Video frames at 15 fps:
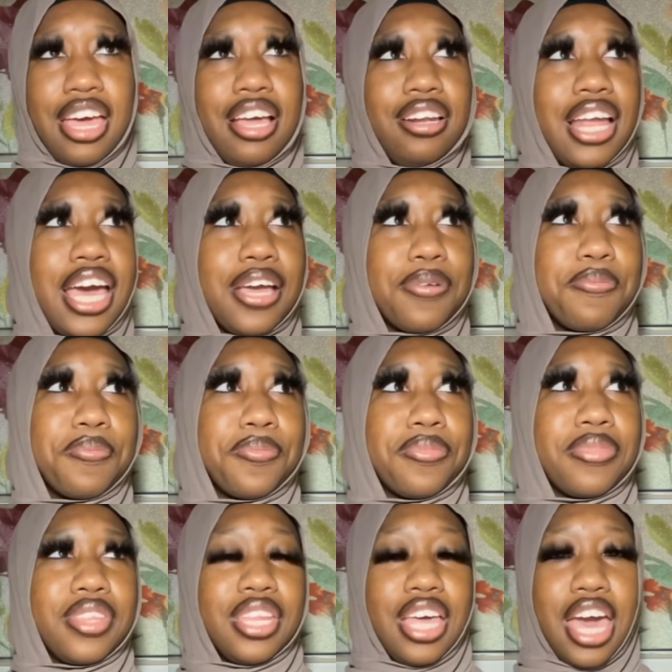Like,
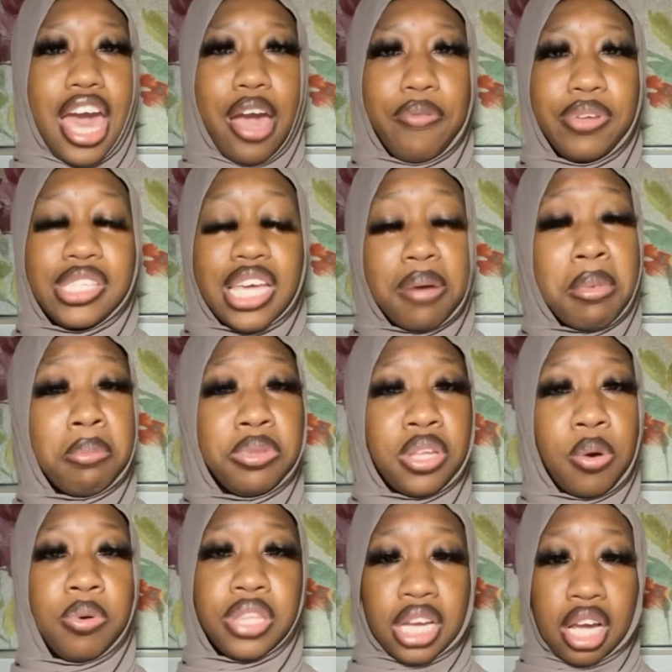every time I'm
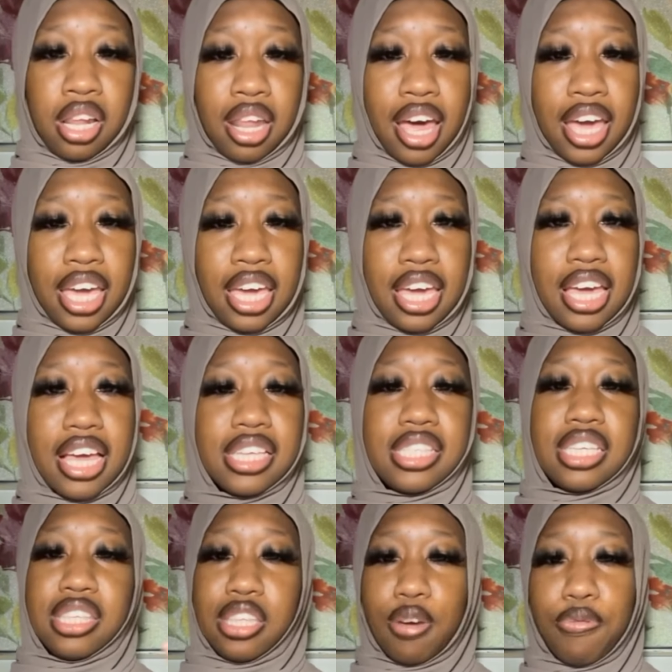done with a client, it's a
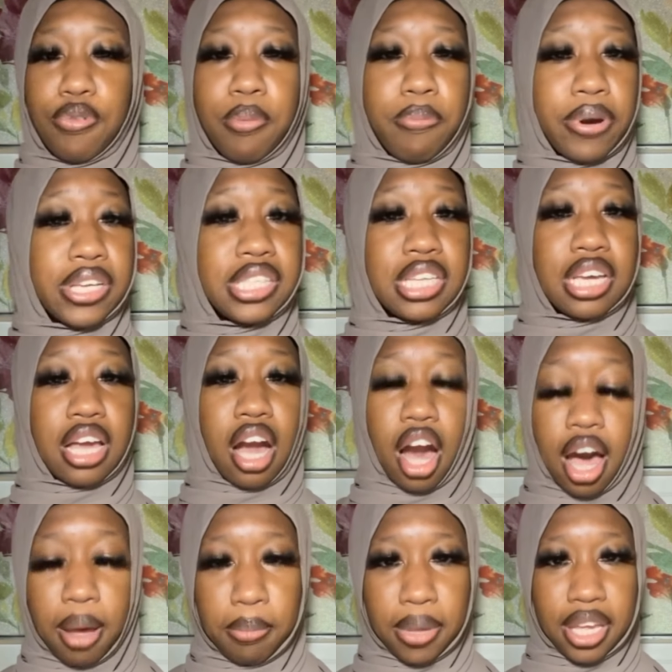different person
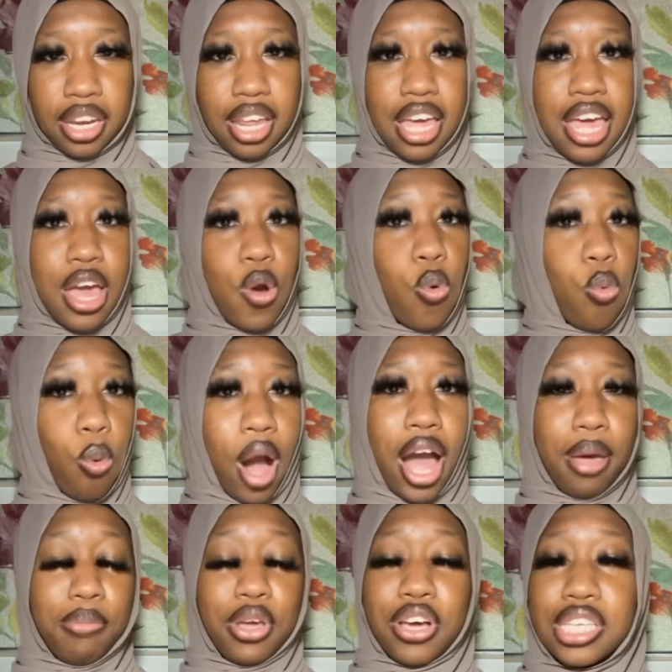coming. Why?
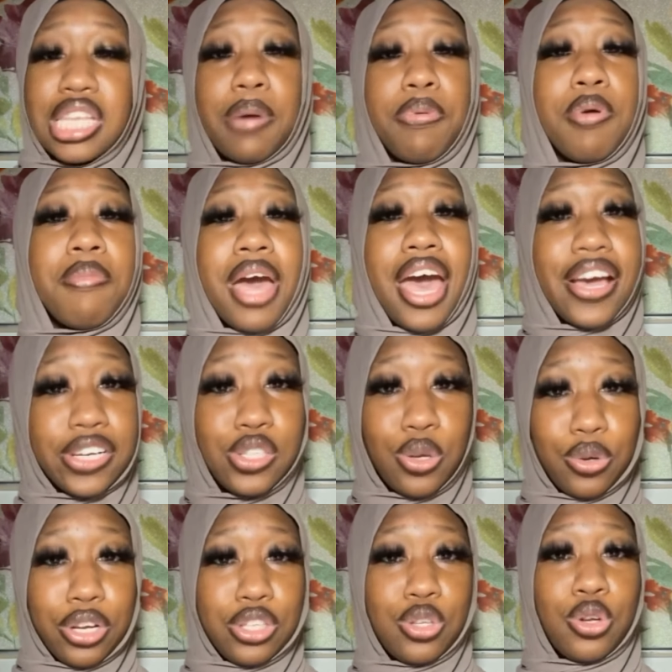Because I put my address
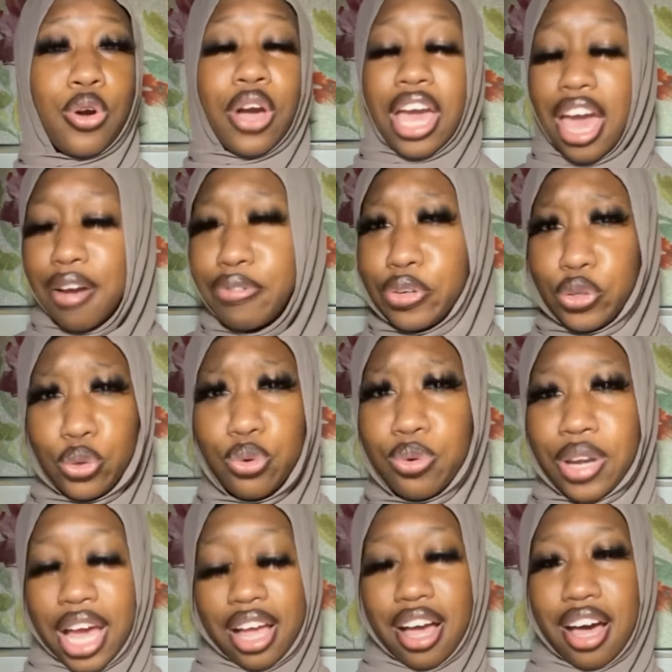on there. So don't ever do
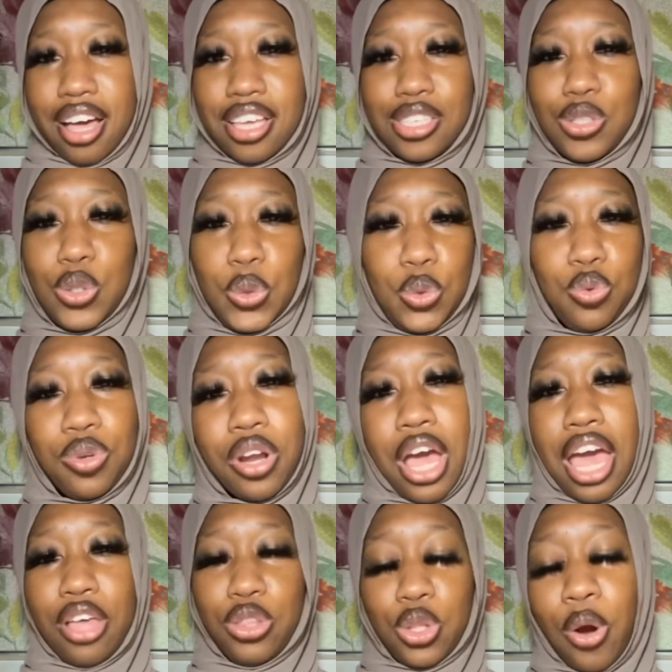that, guys.
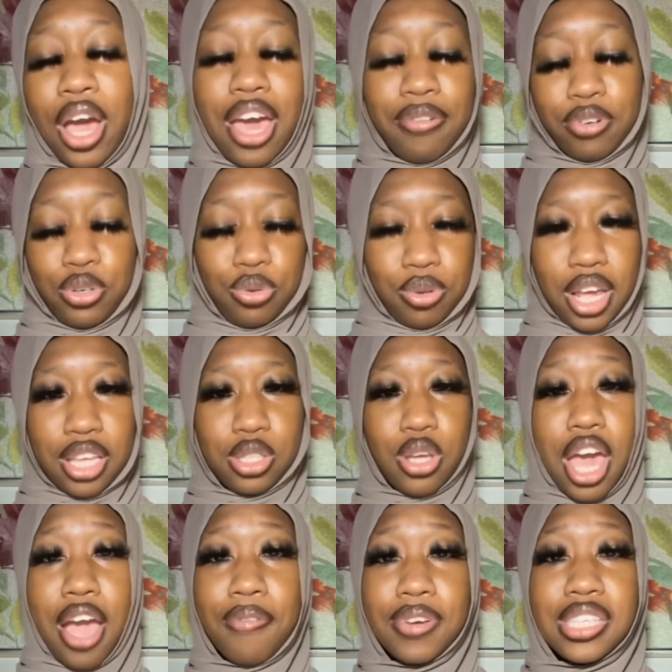Don't ever do that. So
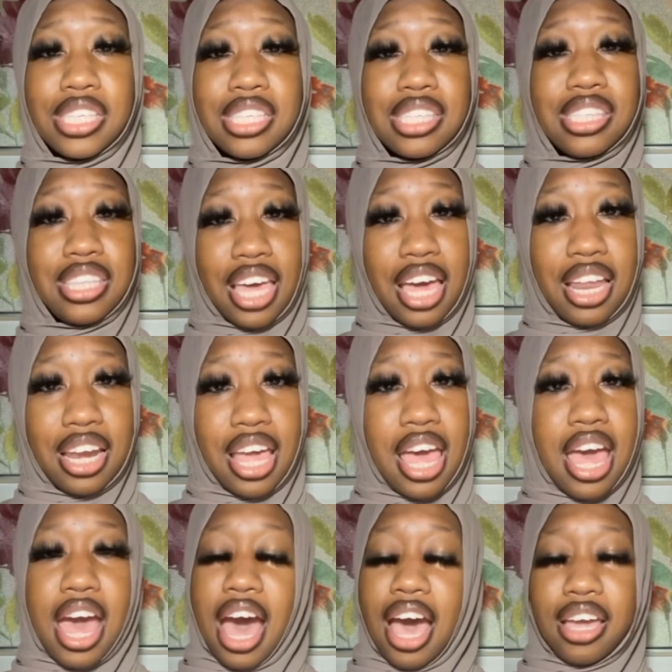ever since then,
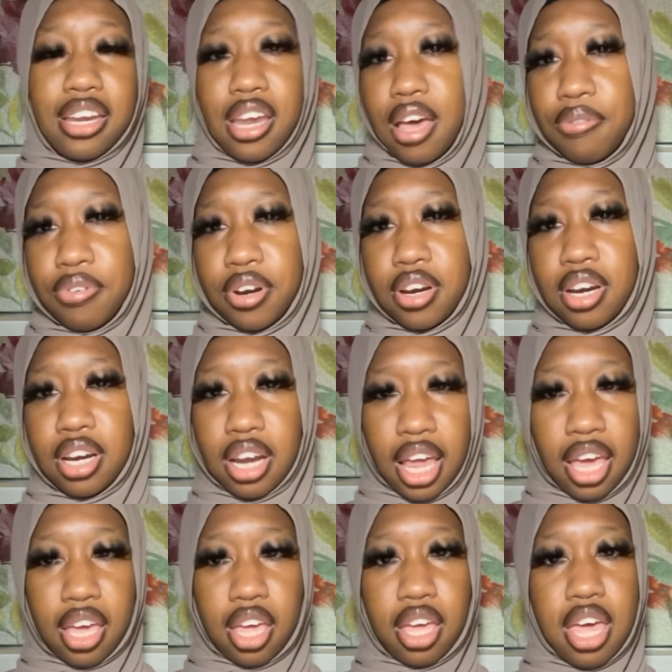I never,
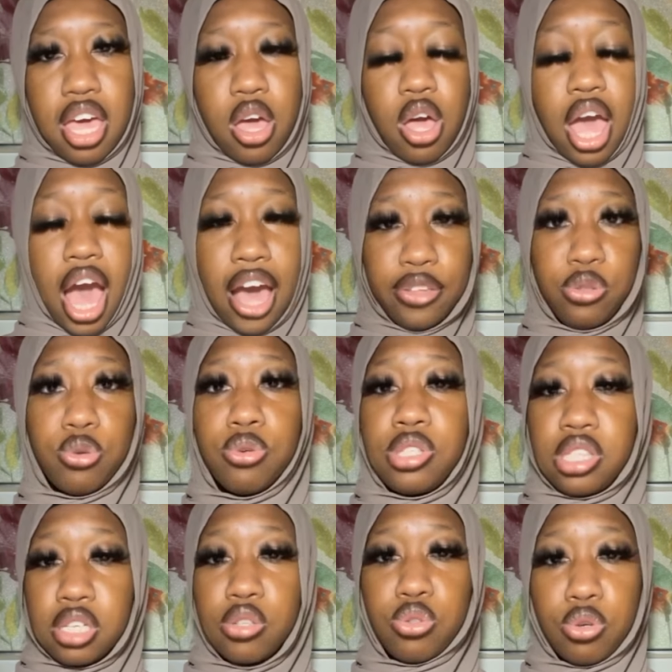like, I do
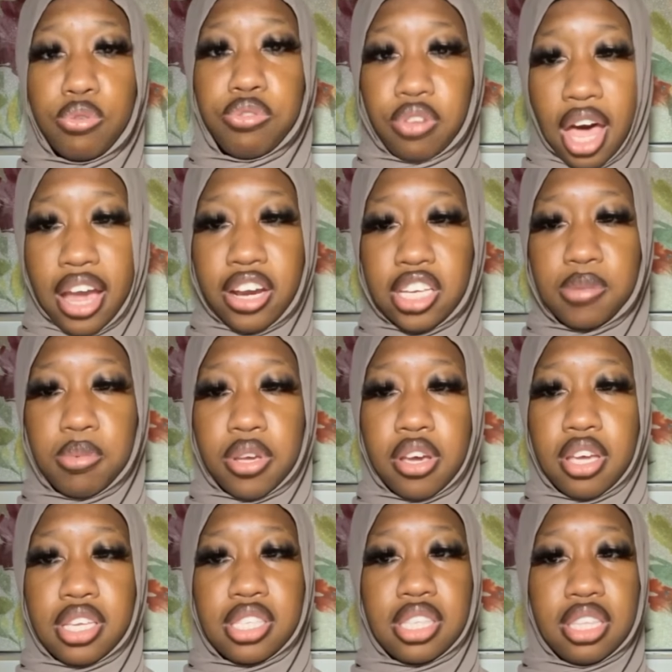still do flyers,
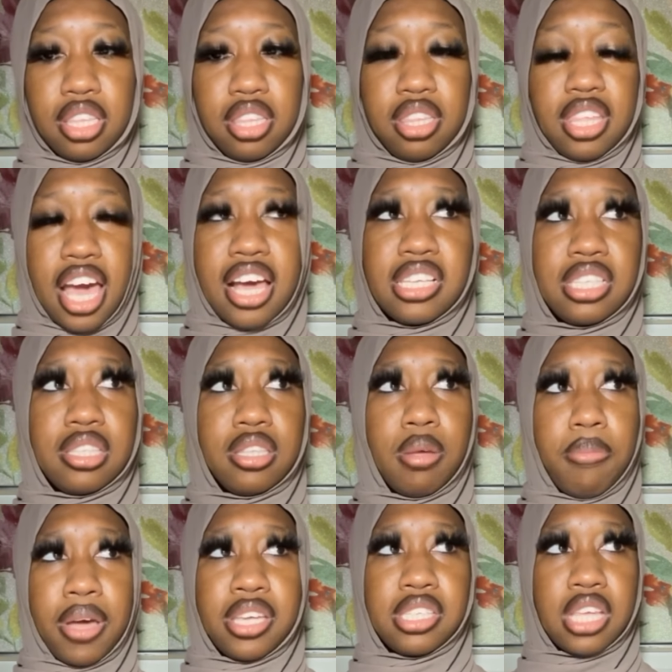because that's the
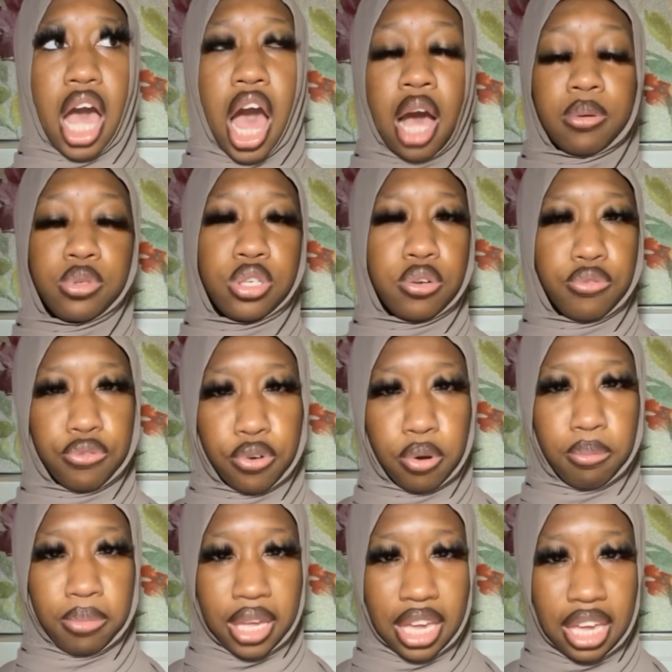best option for
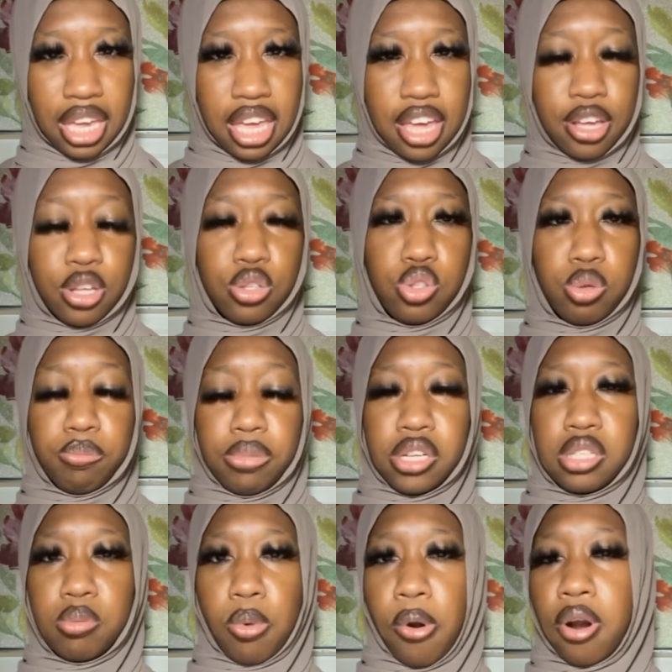me to
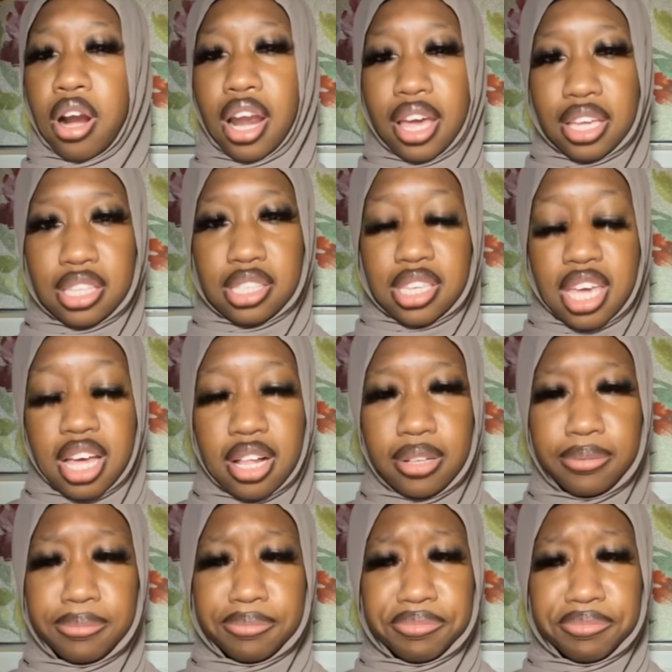build more clientele.